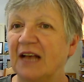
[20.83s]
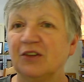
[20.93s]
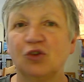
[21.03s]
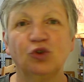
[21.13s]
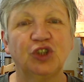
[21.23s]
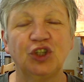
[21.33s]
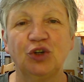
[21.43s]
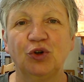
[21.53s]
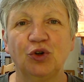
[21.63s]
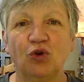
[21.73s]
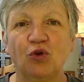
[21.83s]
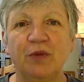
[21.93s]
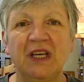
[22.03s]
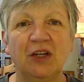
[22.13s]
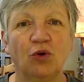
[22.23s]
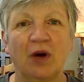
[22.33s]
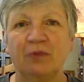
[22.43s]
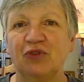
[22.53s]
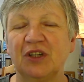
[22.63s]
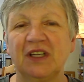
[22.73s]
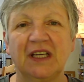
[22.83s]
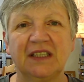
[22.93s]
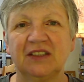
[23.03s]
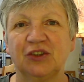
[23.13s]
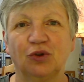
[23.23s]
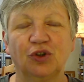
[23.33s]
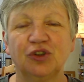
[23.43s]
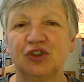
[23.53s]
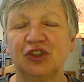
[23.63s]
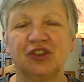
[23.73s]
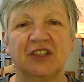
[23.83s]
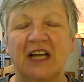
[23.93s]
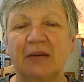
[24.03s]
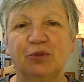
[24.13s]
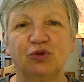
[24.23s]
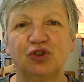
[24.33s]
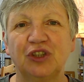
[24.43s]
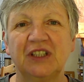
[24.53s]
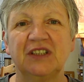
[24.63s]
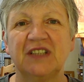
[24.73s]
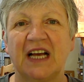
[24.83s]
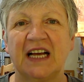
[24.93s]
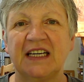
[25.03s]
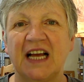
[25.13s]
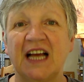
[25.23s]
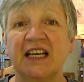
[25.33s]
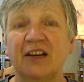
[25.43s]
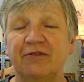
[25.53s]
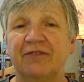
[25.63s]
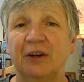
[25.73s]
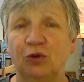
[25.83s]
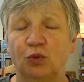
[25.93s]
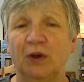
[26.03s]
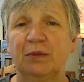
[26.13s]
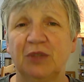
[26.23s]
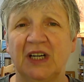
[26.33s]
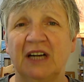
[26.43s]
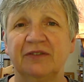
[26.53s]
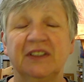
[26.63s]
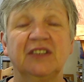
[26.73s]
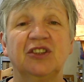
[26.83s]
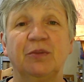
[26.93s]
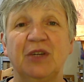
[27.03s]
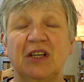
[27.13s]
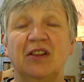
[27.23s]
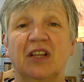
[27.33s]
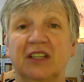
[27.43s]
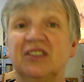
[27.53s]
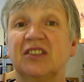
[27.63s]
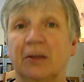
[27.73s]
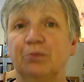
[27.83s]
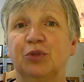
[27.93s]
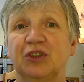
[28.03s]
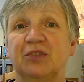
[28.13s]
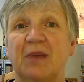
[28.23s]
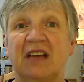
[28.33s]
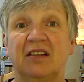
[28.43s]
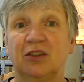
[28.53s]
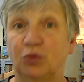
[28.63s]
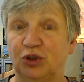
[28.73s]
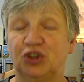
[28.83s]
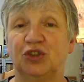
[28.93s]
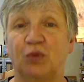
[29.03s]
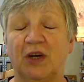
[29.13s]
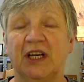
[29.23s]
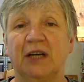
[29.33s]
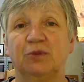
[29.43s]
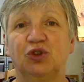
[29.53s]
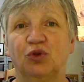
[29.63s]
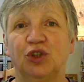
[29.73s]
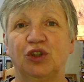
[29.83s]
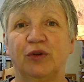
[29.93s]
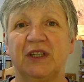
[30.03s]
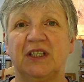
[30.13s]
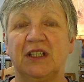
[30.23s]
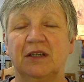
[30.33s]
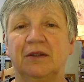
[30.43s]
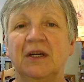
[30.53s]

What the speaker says: those of you who know me know I'm really into orchards and apple trees, and I have found whip grafting to be the simplest method, which is why I'm showing you it here.